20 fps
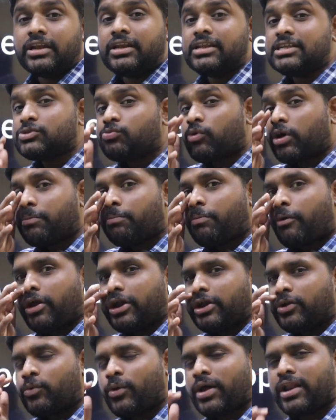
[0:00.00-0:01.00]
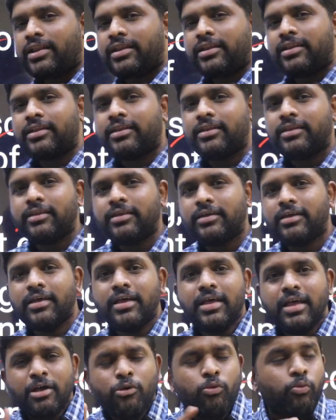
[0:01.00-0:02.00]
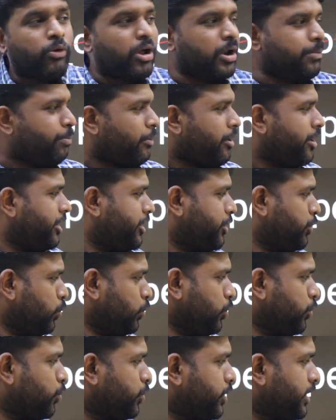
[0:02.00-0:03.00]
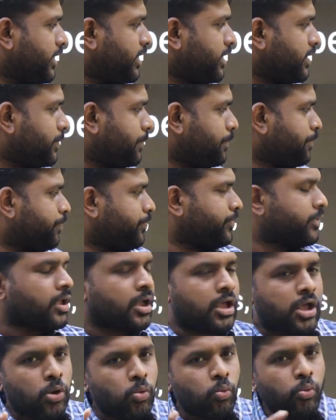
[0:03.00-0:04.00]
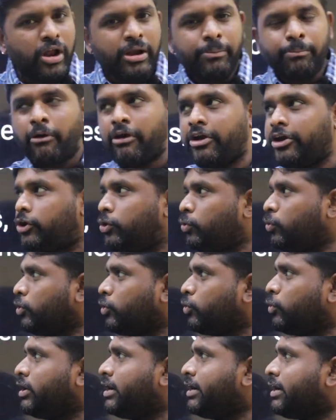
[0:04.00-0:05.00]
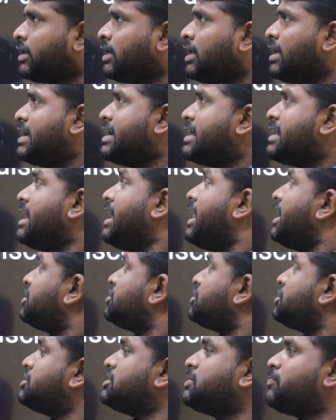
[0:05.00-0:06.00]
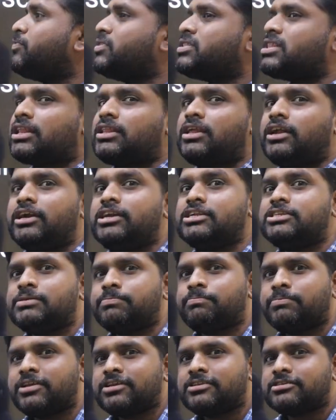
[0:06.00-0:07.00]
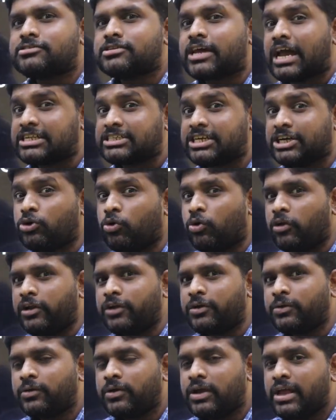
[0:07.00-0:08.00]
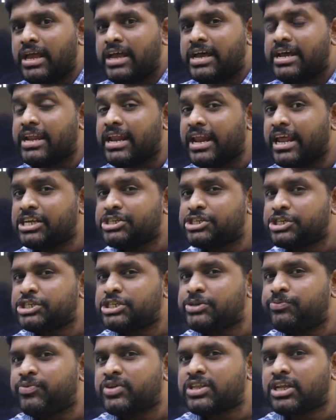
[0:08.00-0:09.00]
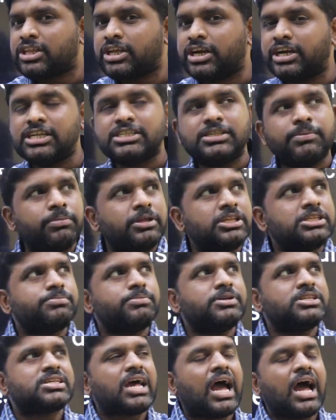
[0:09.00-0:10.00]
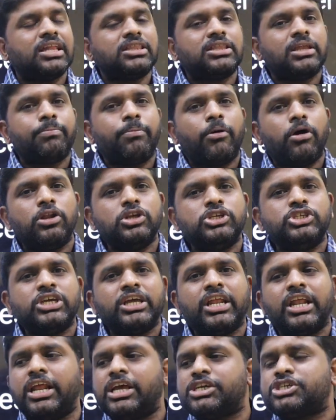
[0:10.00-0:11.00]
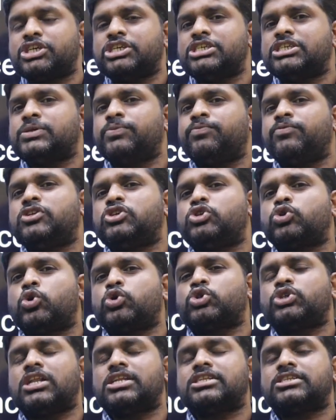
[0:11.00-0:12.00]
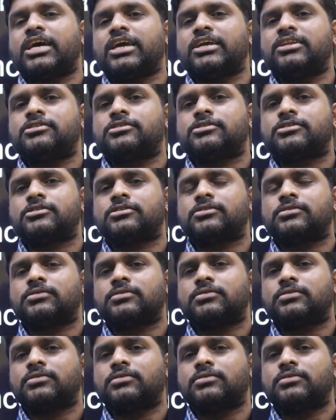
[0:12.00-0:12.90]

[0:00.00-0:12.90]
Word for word: That is 1.1. 1.2 unit. 1.2 unit, relationship with other disciplines. As I told you, relationship with other disciplines means anthropology relationship with social science.